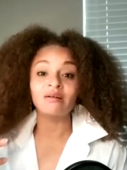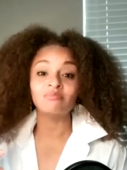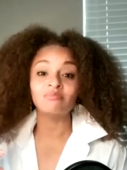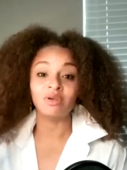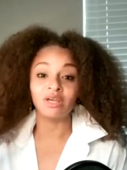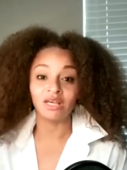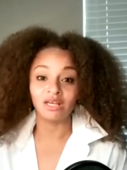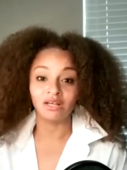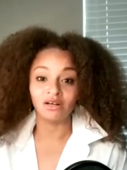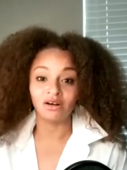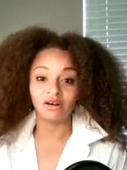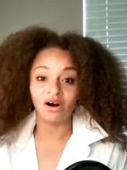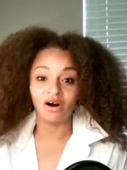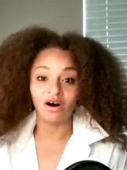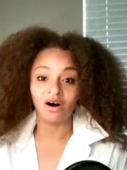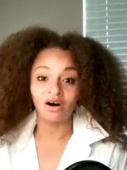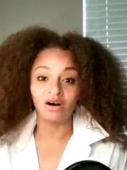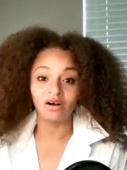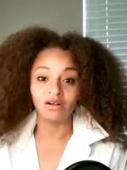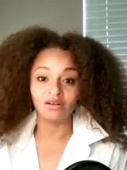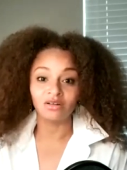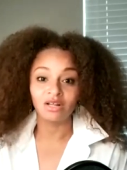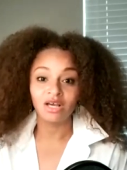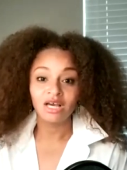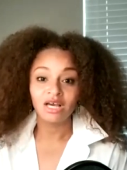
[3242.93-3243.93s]
how I'm being
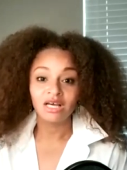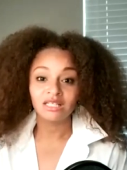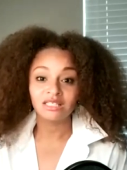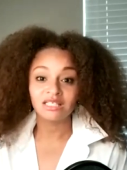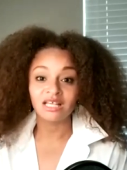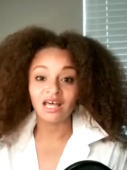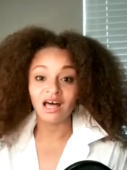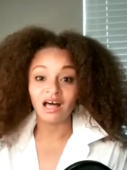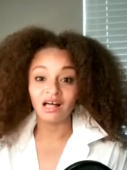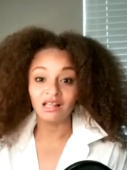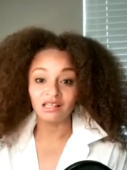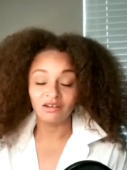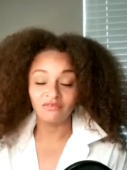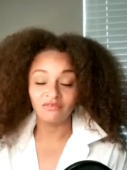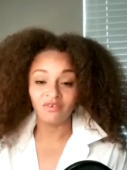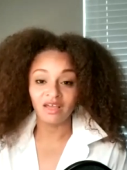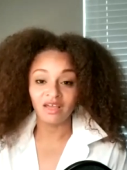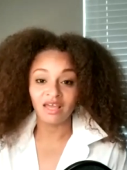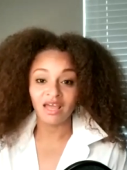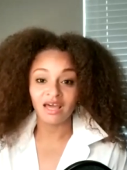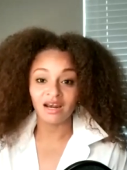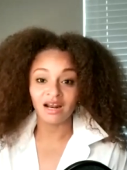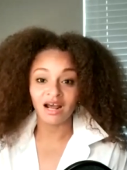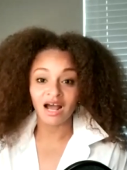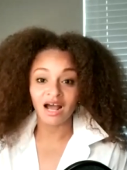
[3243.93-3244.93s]
called to
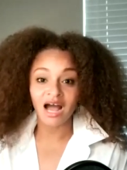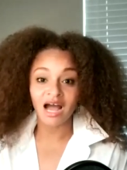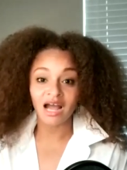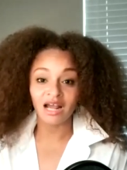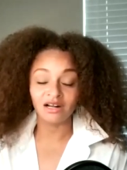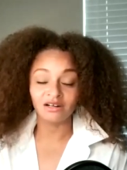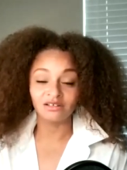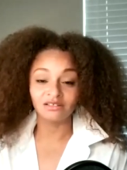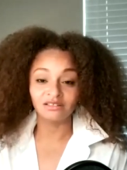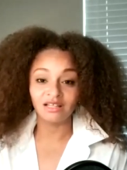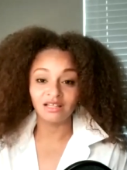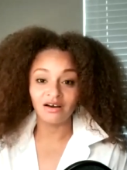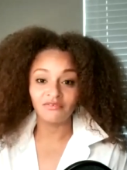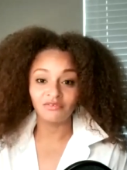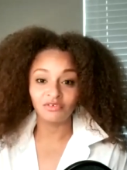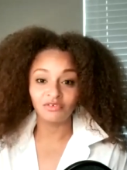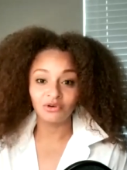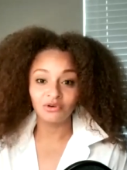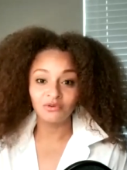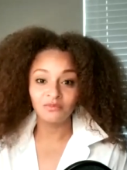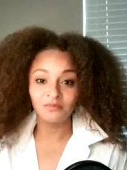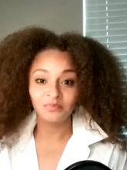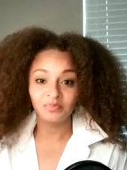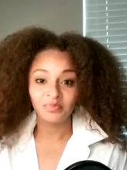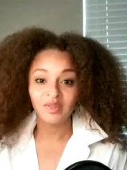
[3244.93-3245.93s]
elevate at a higher
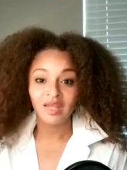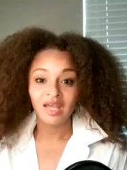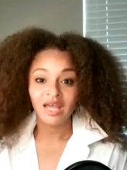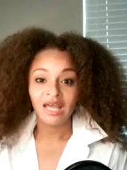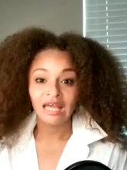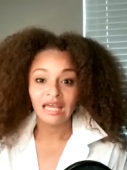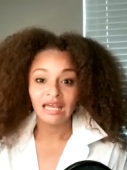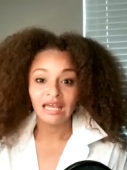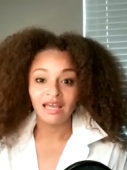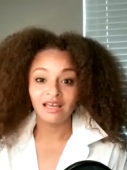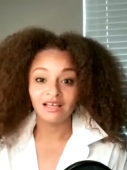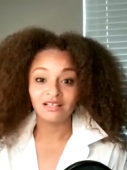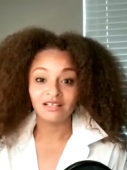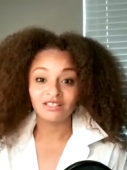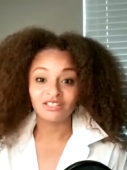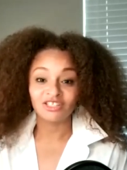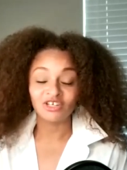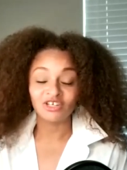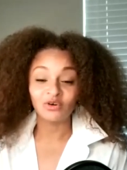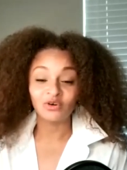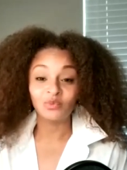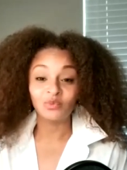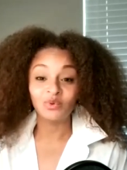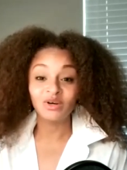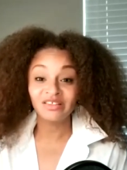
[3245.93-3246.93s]
level.
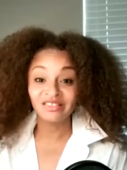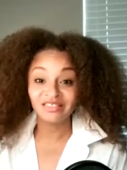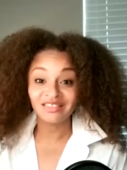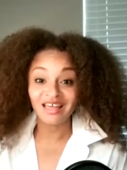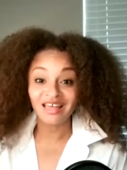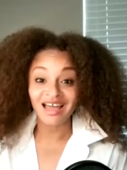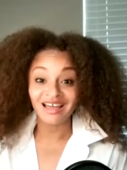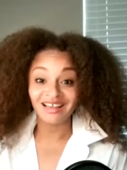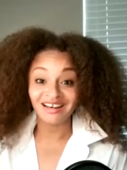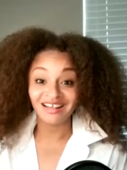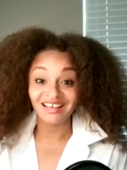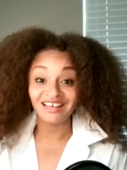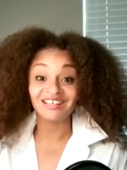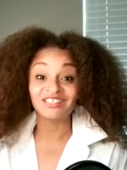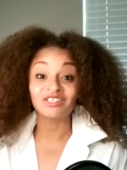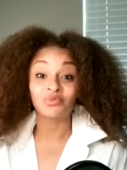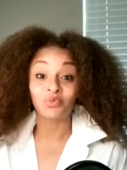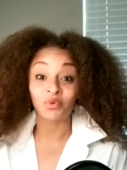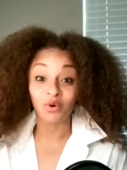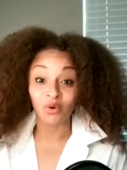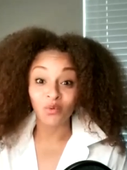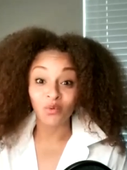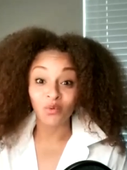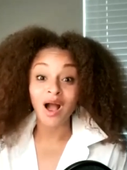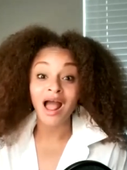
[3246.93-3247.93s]
And so, with that,
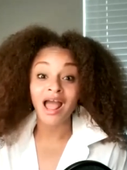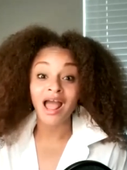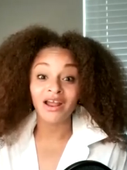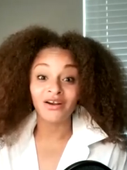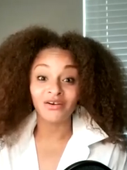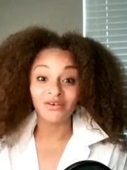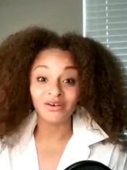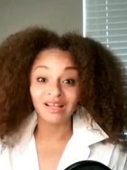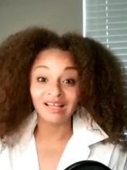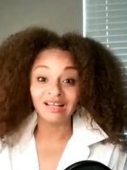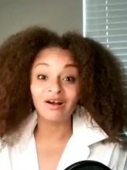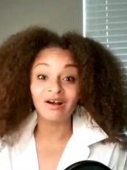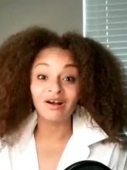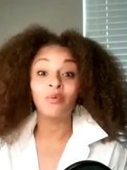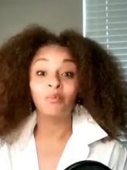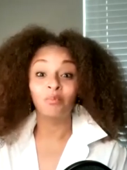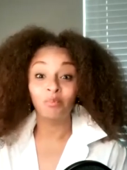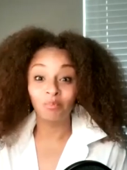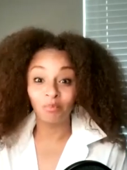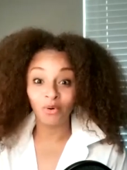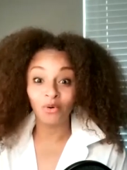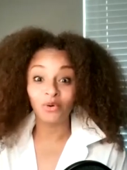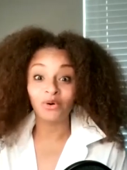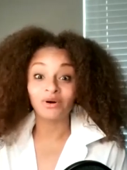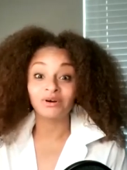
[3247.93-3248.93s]
it's
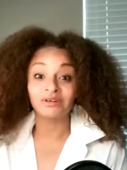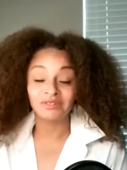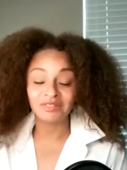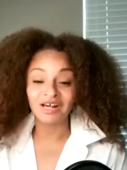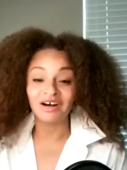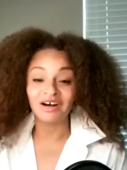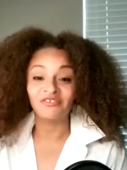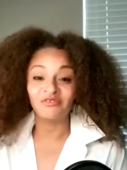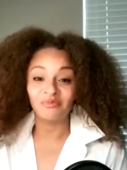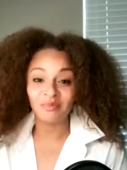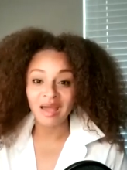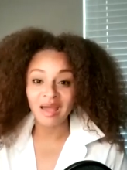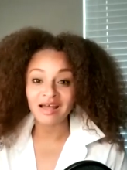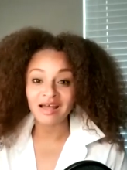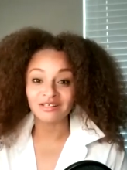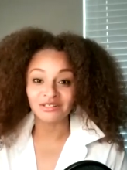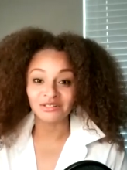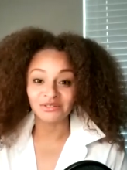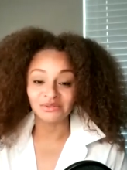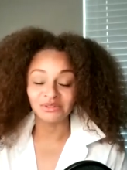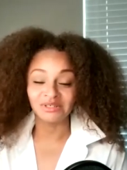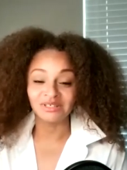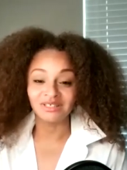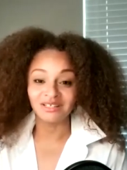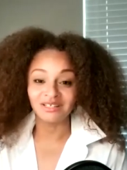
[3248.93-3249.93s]
requiring more self
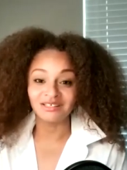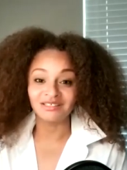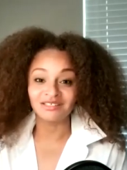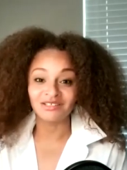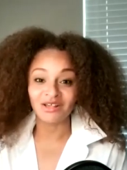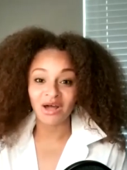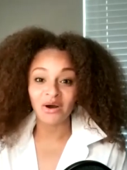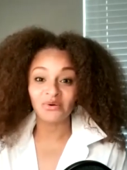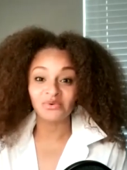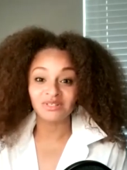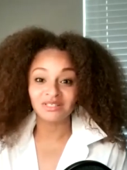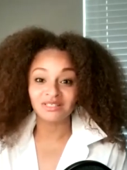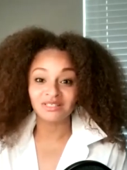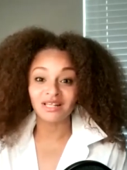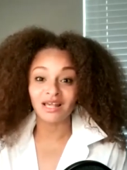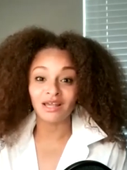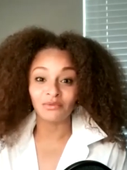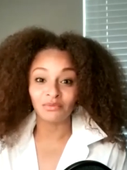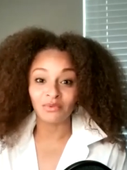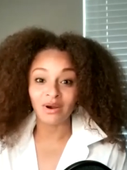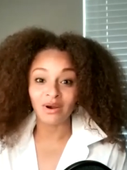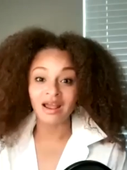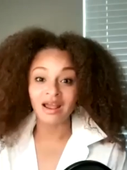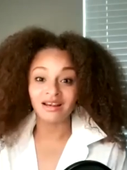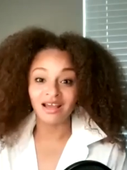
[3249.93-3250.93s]
mastery. And so, I
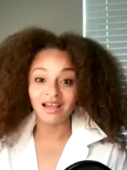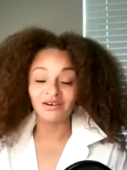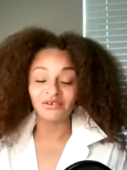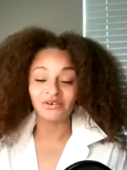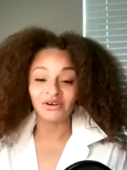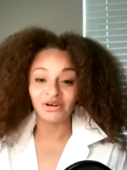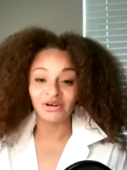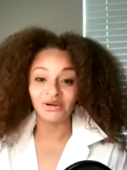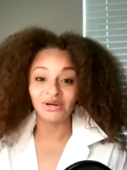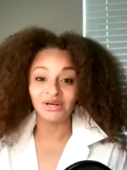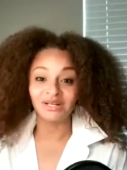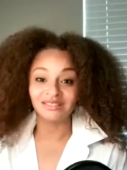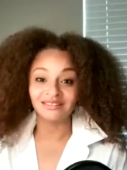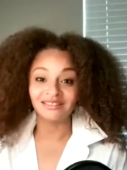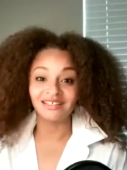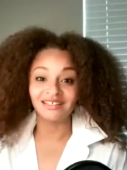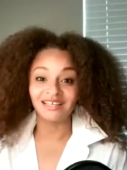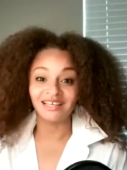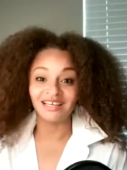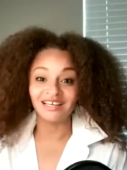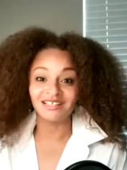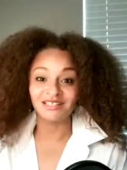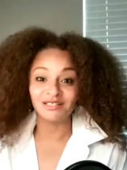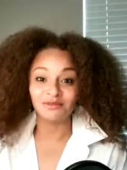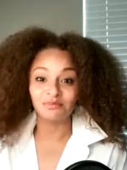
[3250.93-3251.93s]
would say right now,
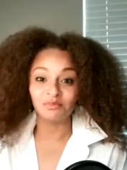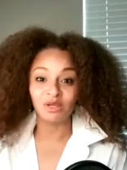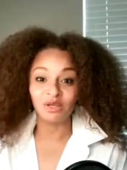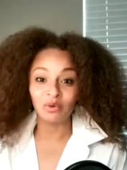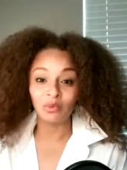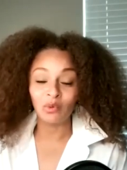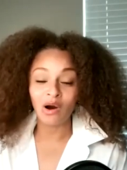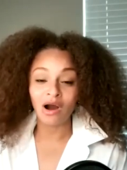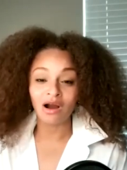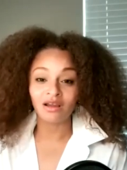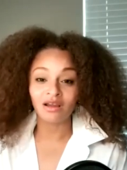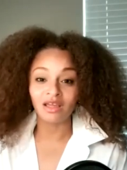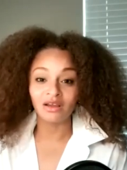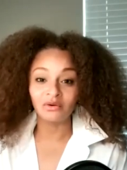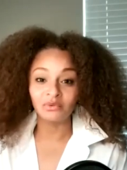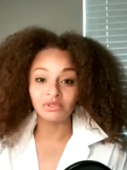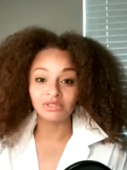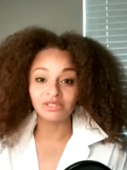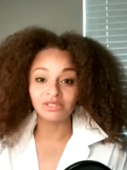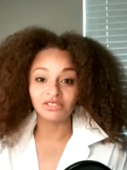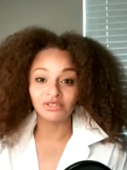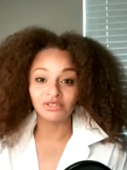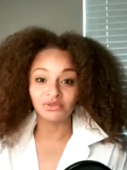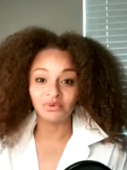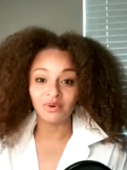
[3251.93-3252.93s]
currently, it's me
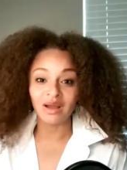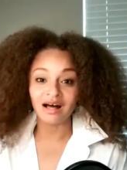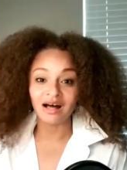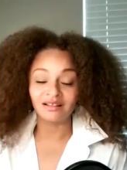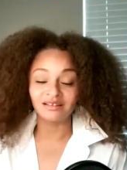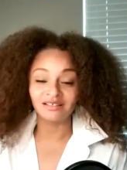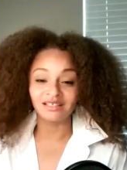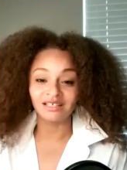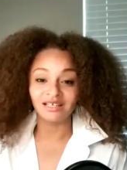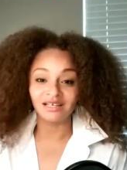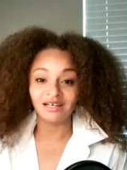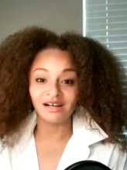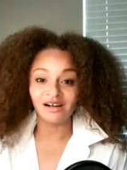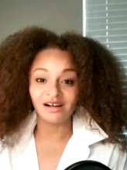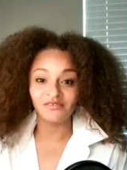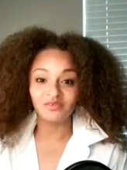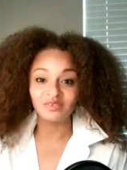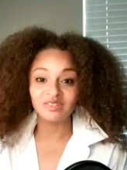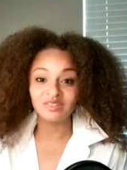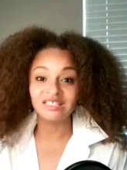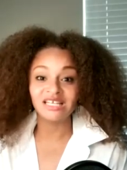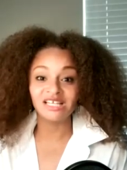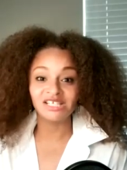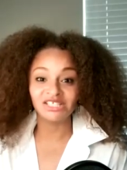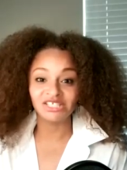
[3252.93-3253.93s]
walking with the
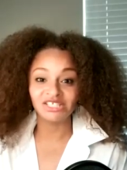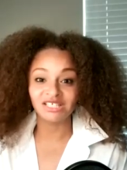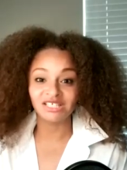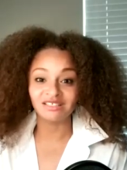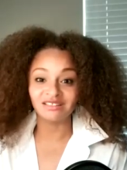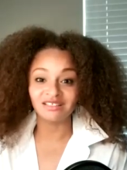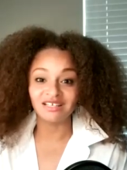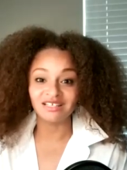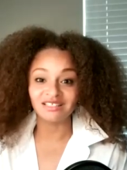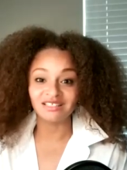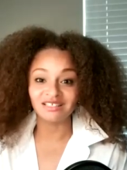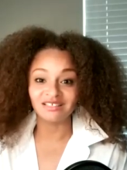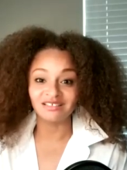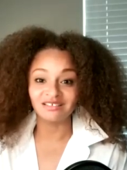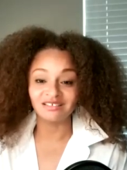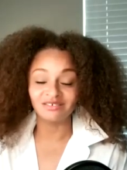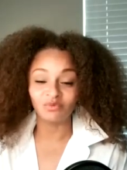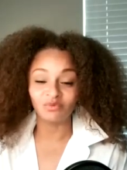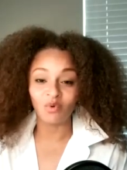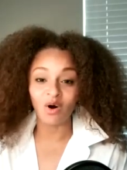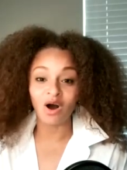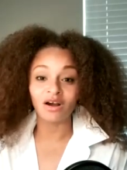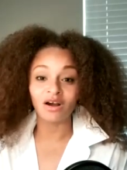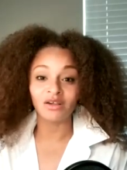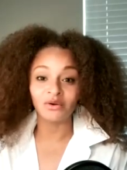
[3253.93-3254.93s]
duality of teaching
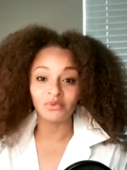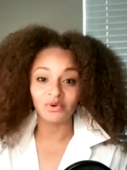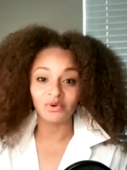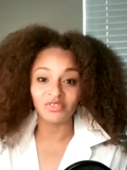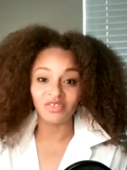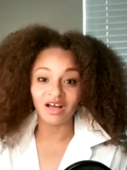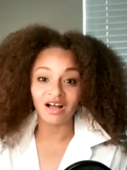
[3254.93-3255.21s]
this and